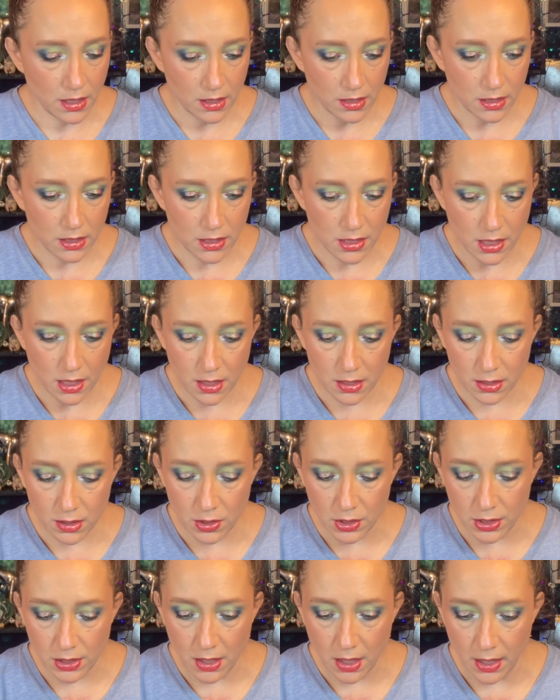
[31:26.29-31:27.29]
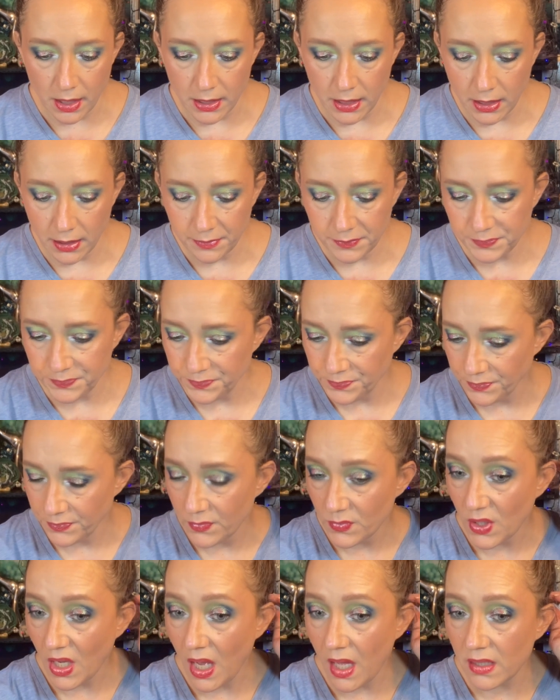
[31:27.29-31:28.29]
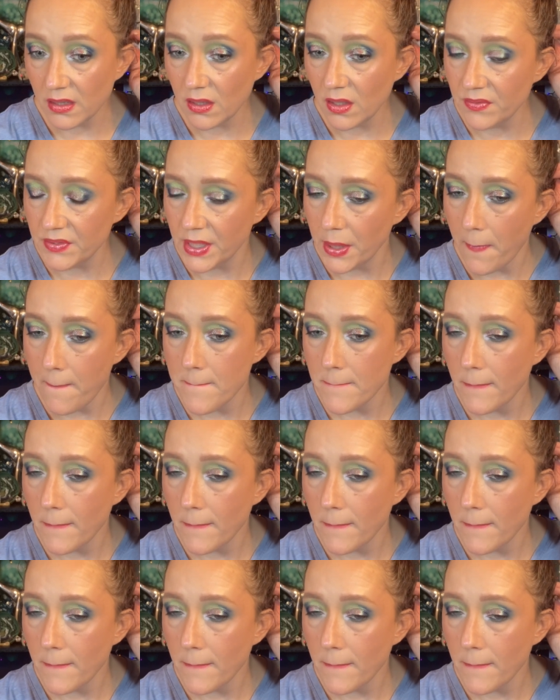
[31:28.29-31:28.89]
You done good, honey. I love it.